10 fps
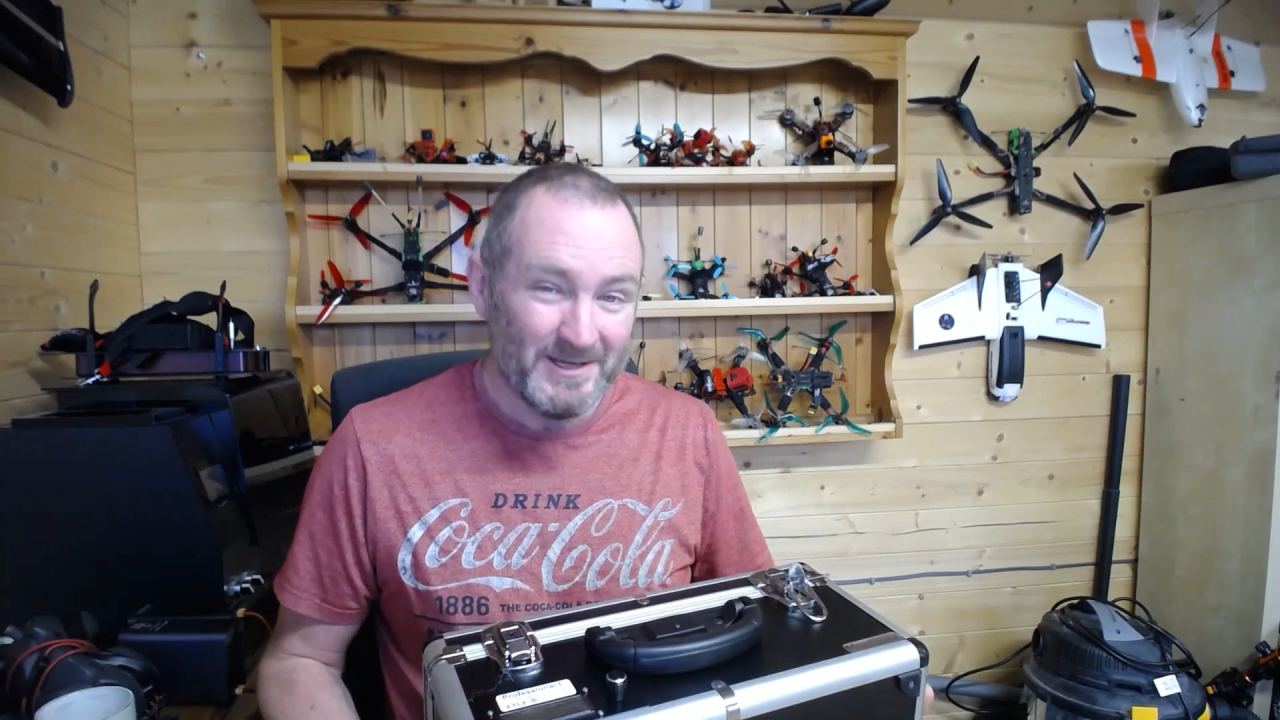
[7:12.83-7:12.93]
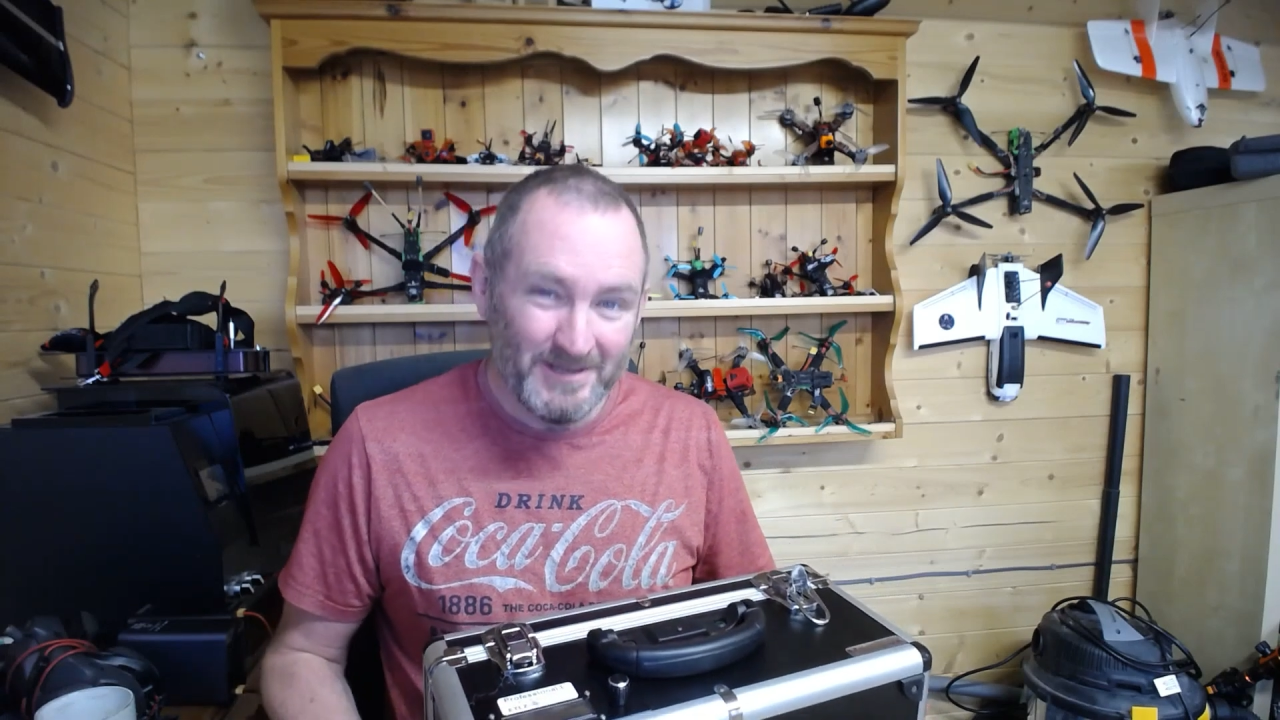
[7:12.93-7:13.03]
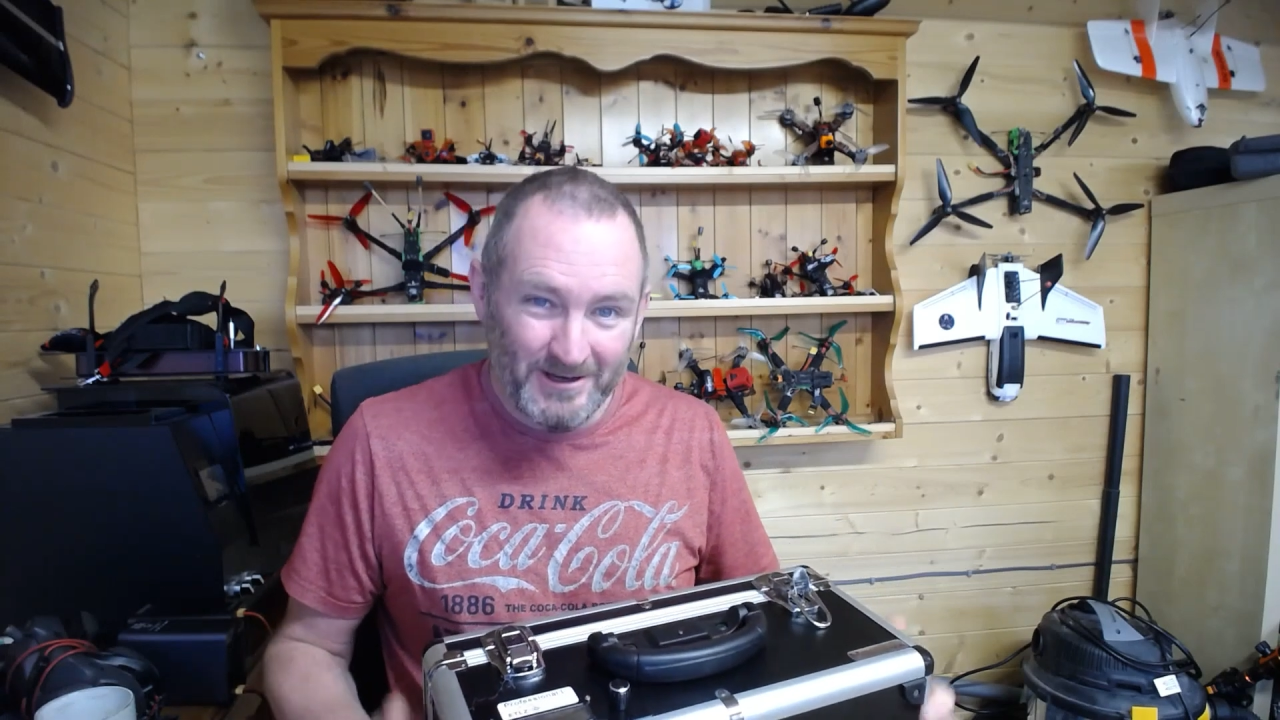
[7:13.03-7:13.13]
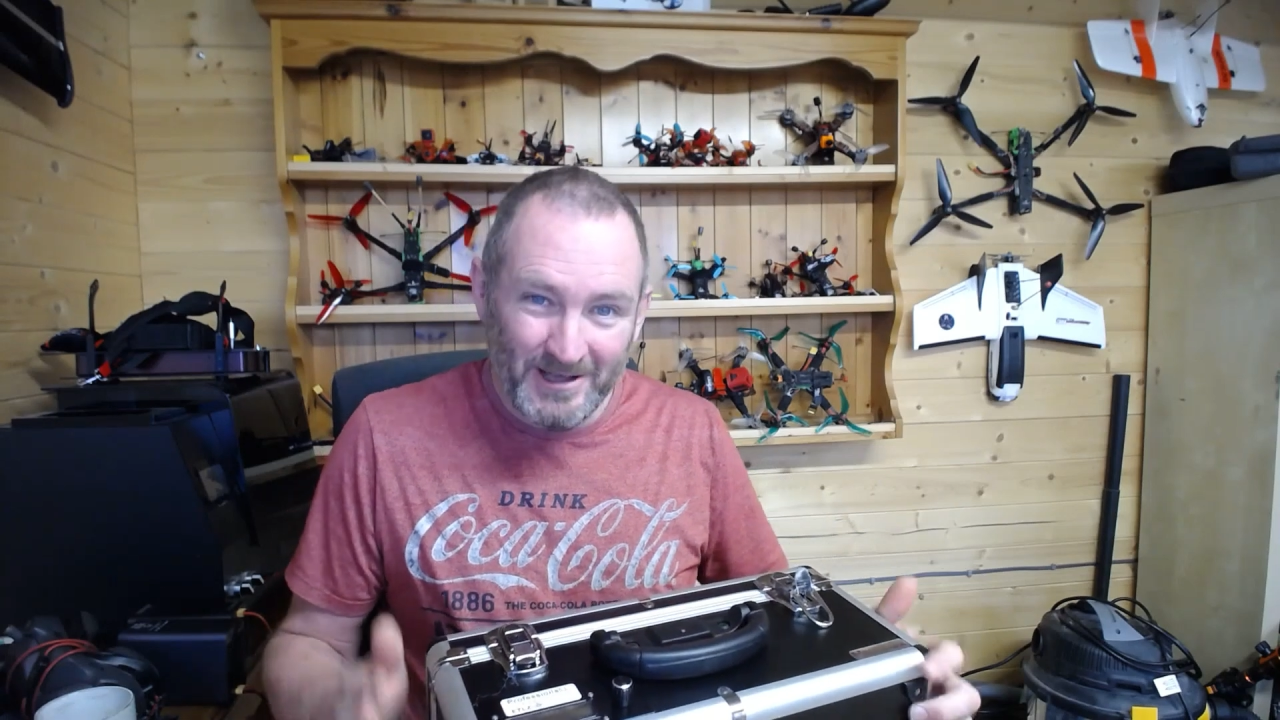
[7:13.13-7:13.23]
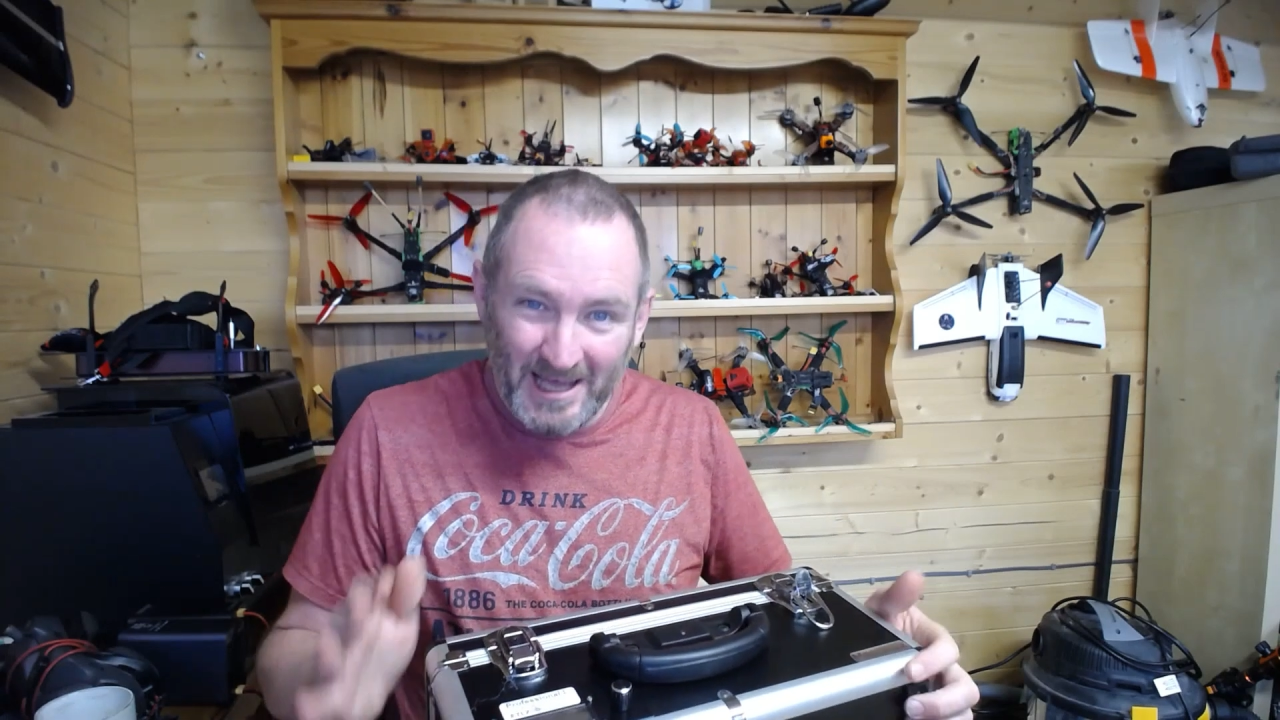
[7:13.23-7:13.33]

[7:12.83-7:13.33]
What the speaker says: you know,